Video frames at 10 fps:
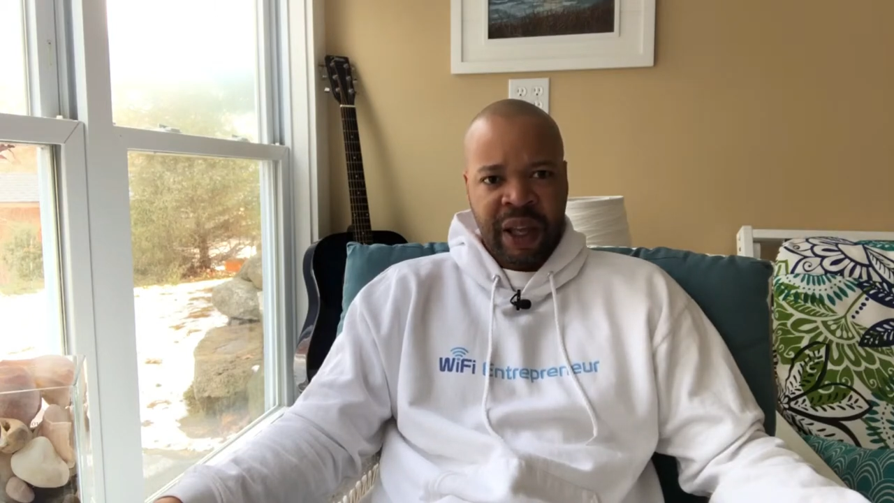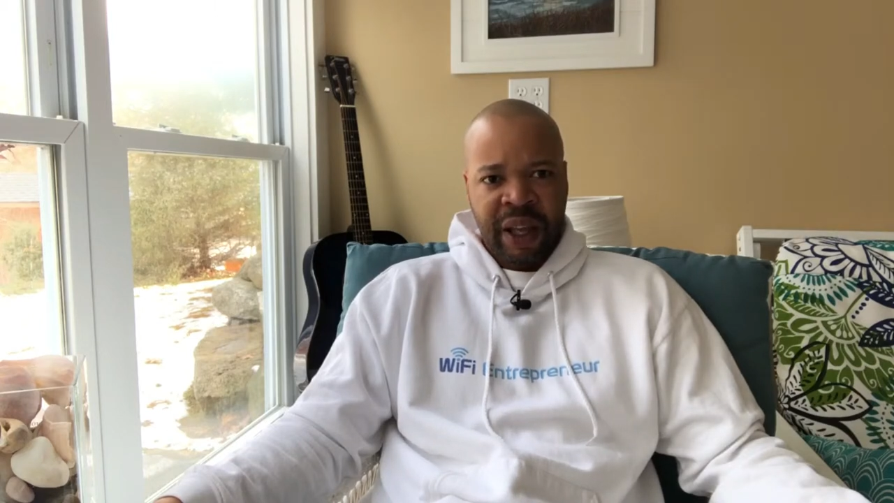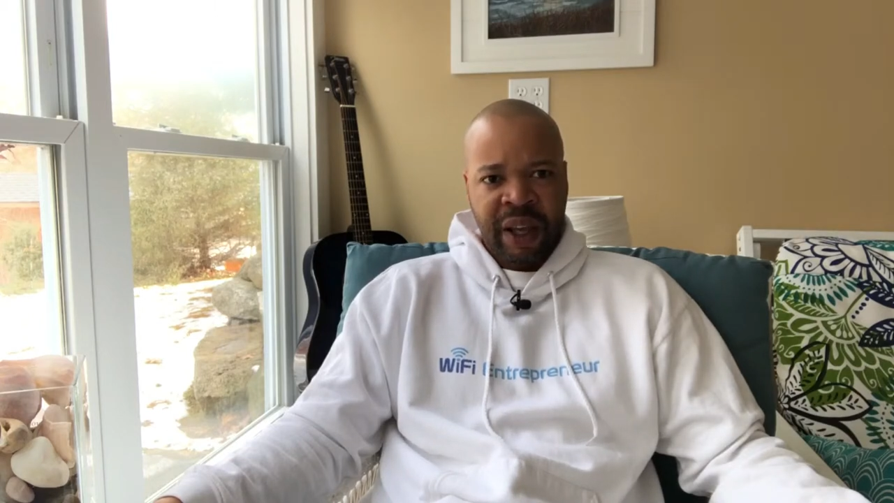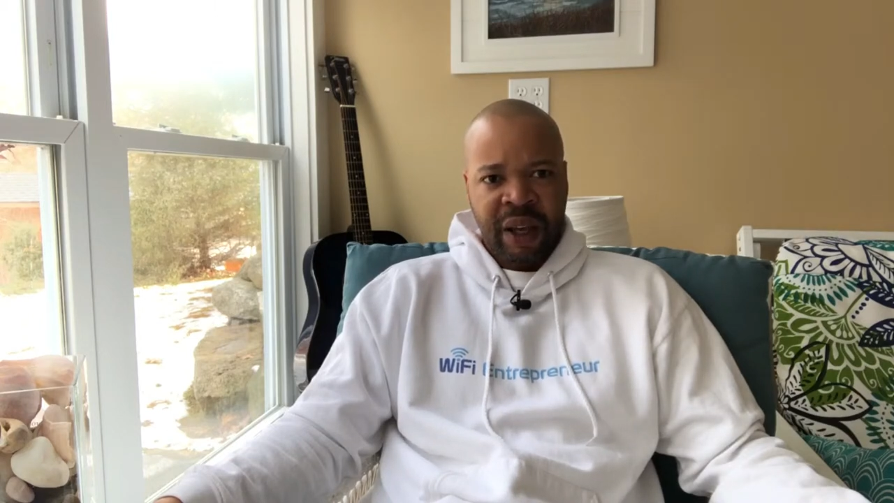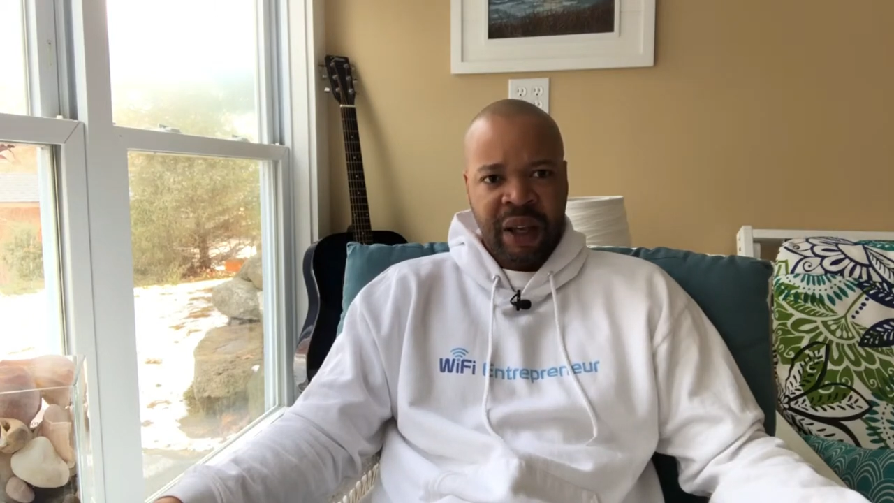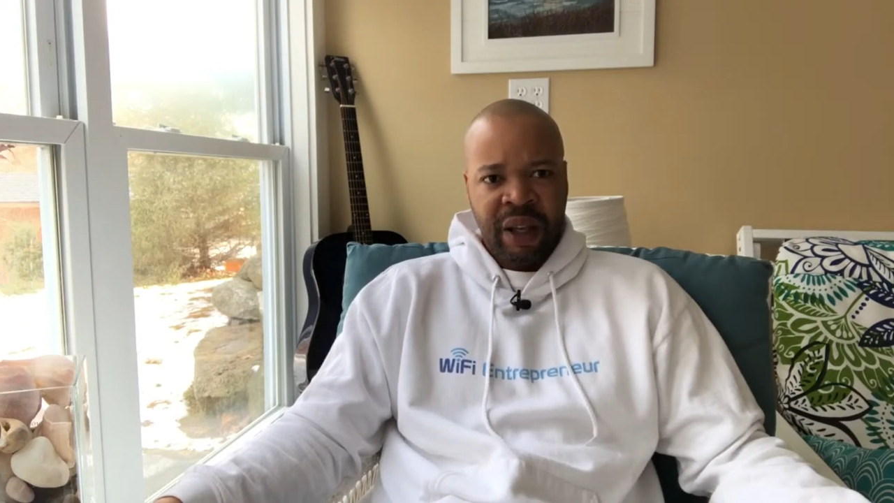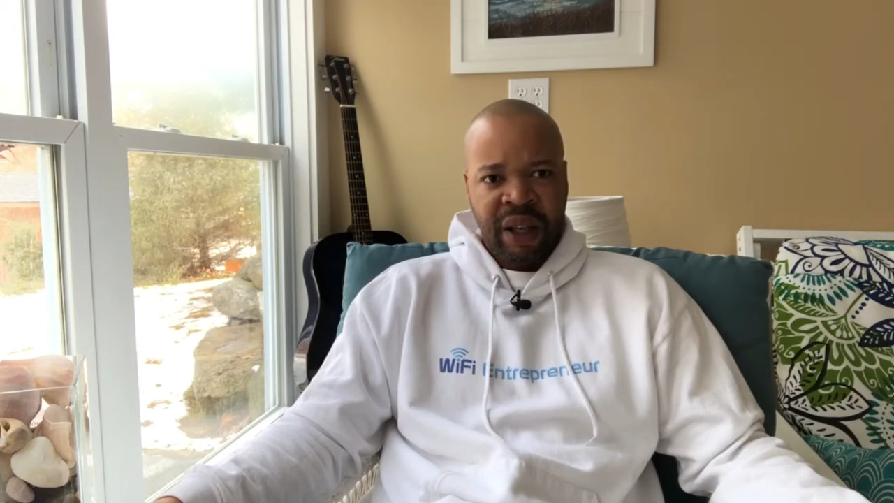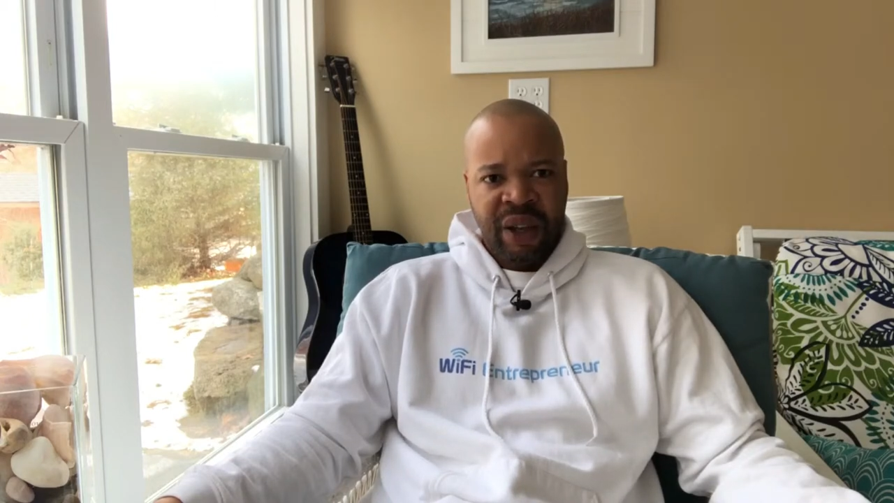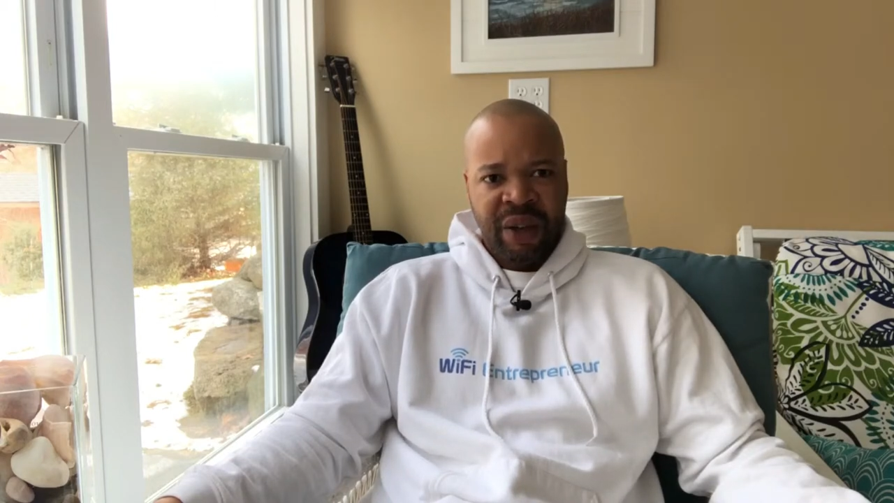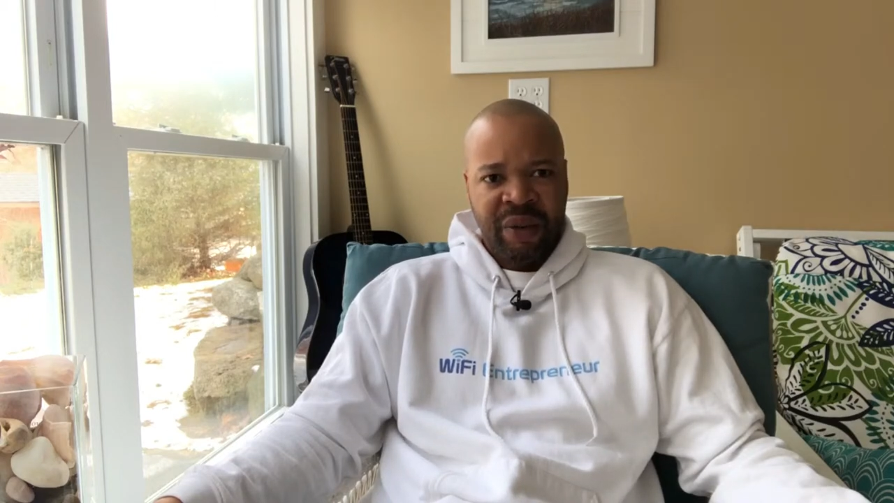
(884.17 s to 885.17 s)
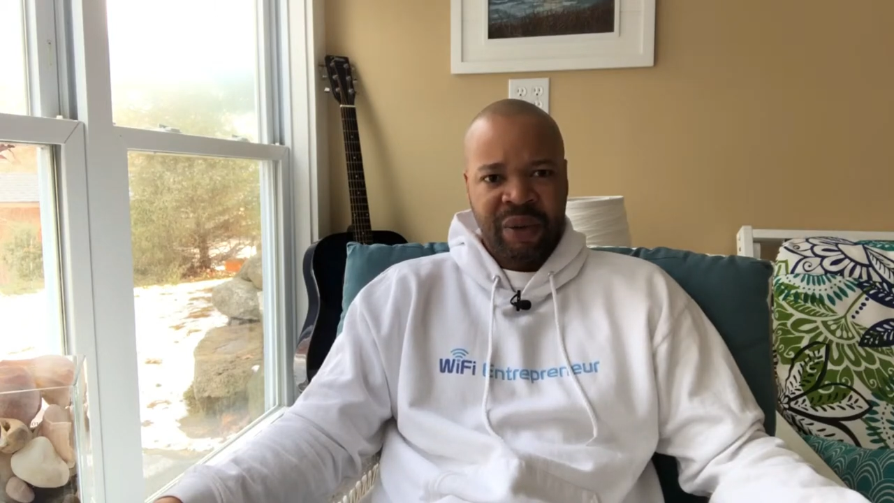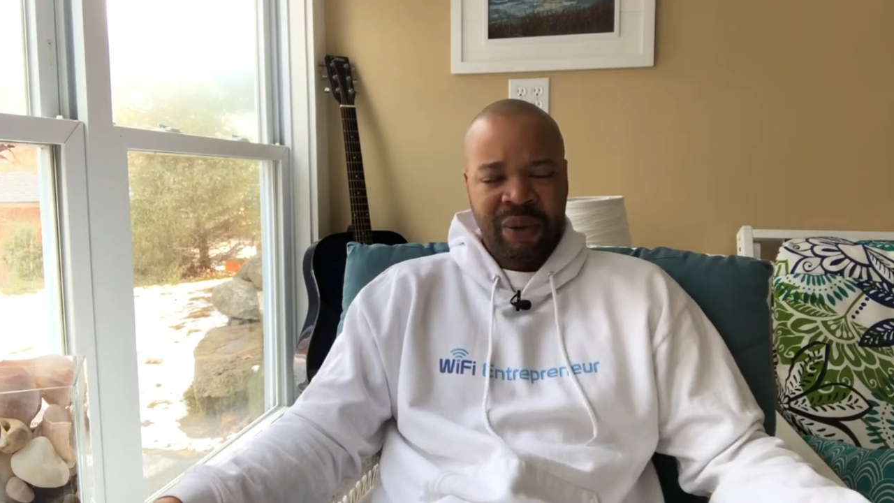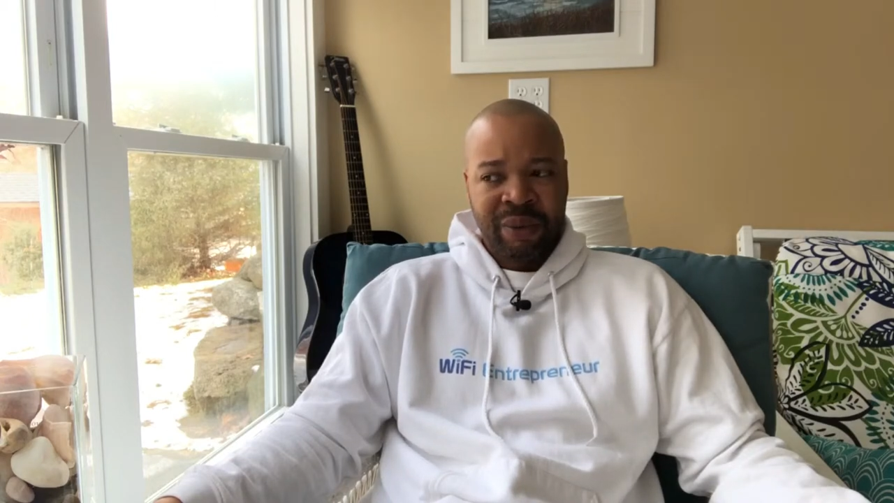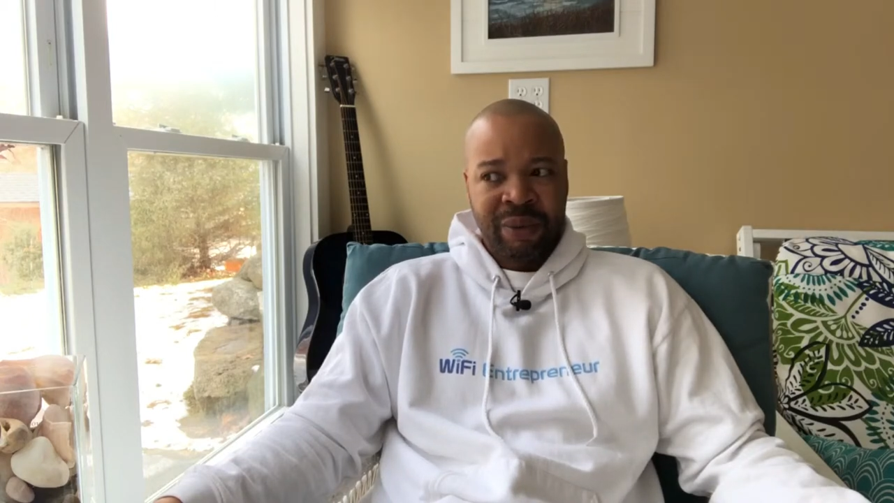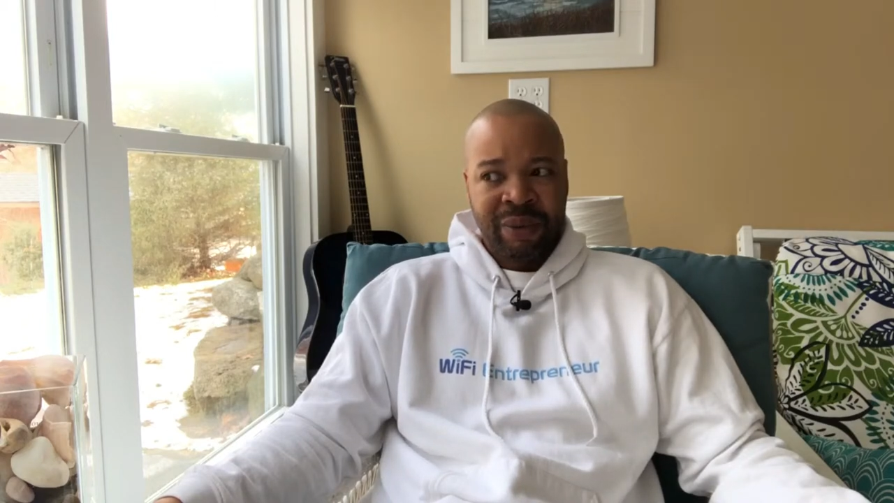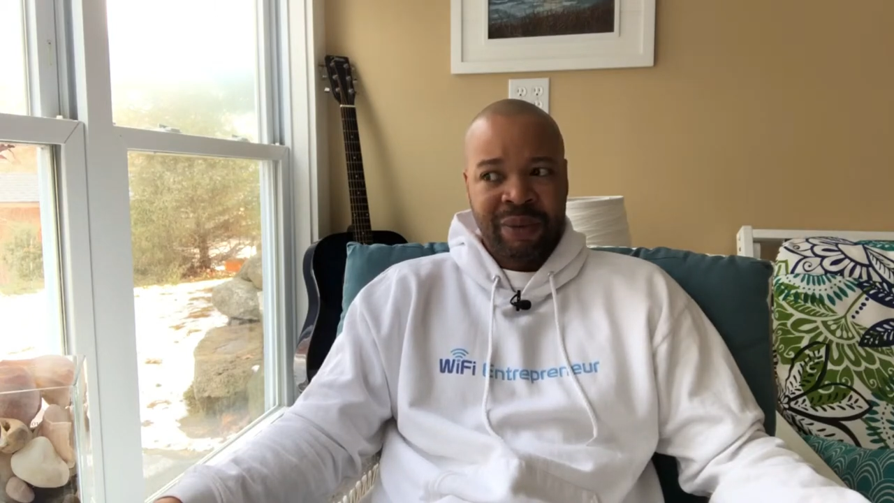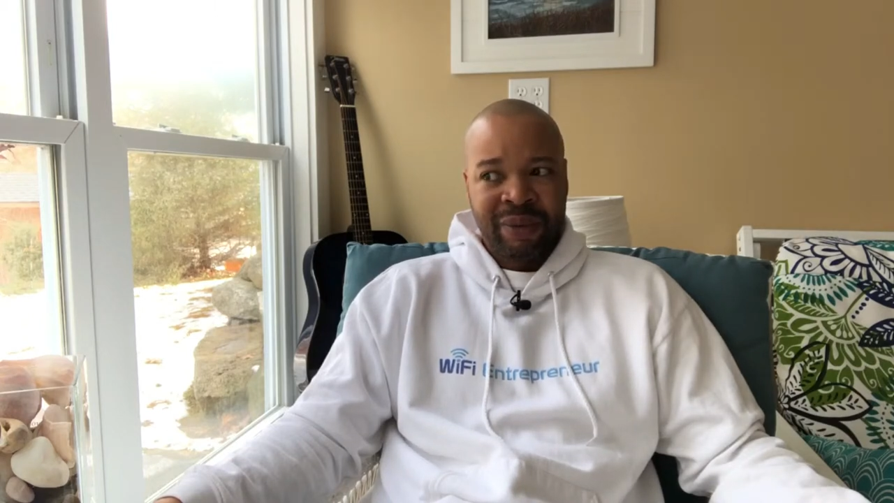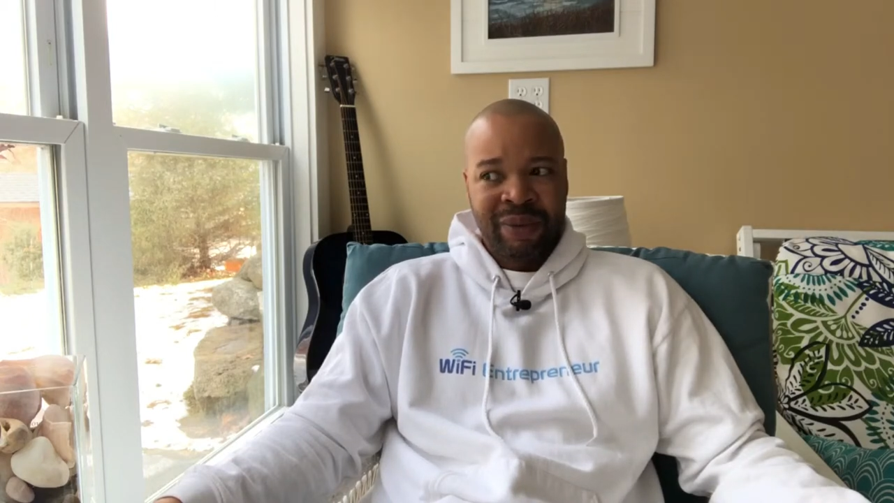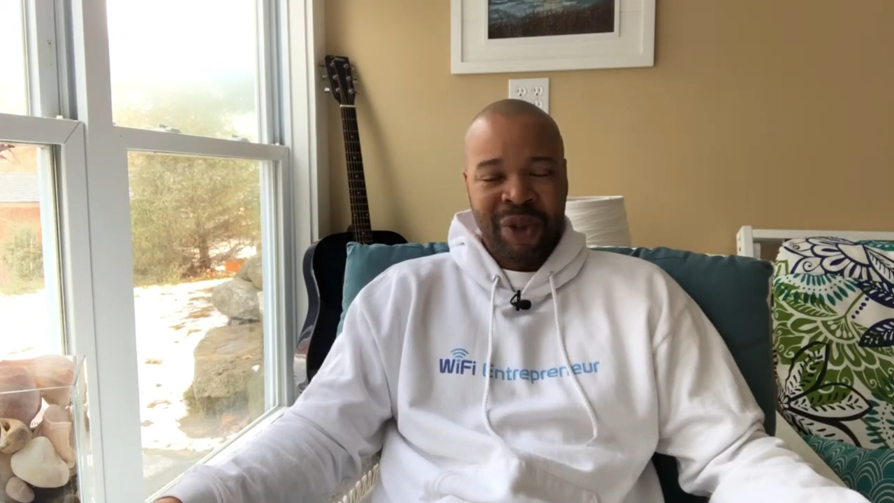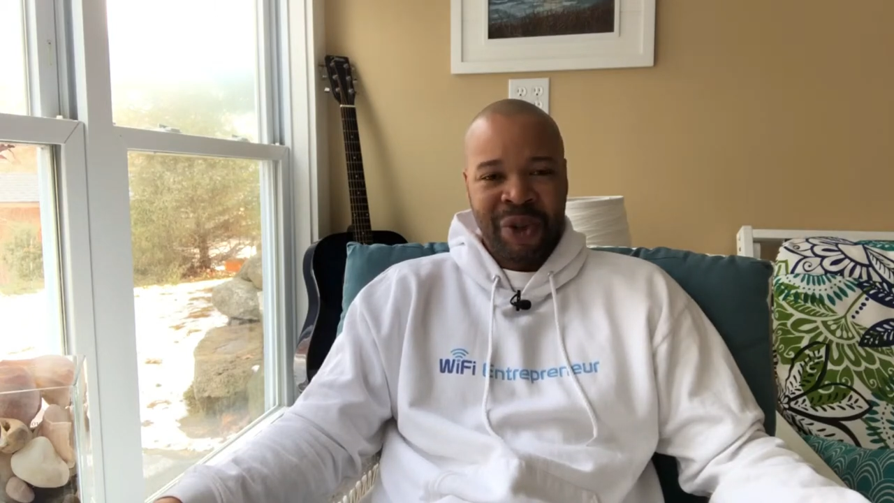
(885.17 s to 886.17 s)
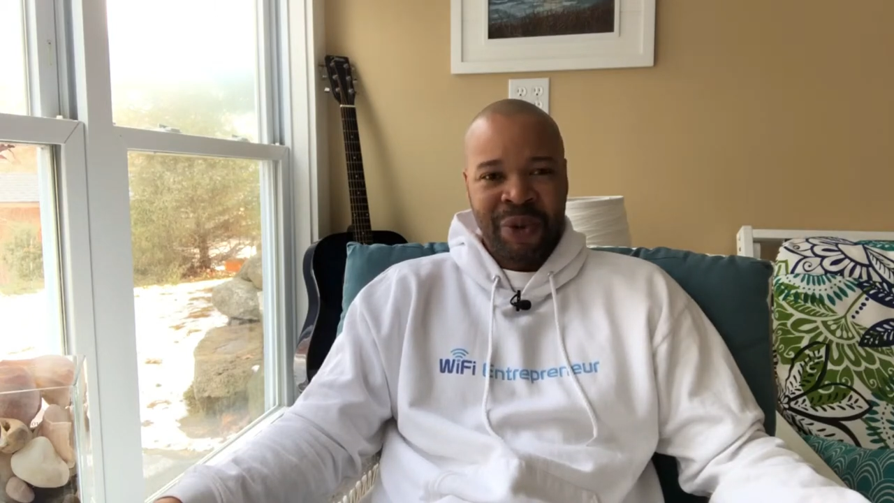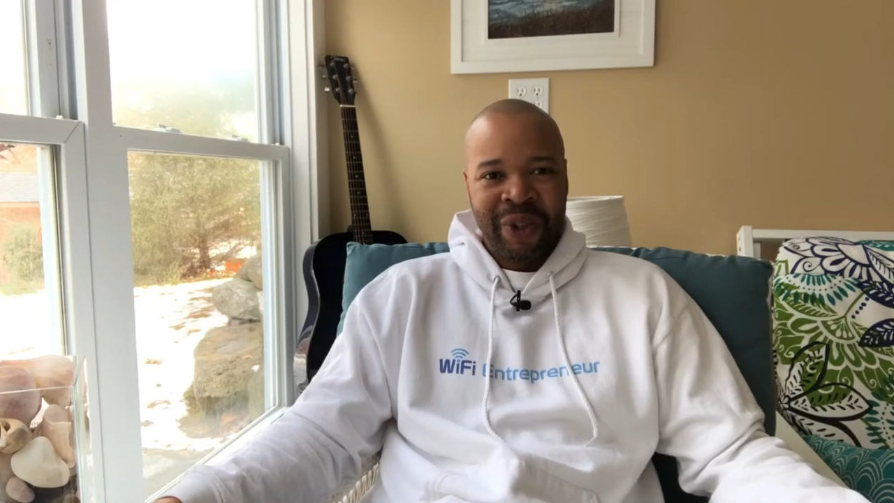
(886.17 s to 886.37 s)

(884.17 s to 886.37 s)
And if you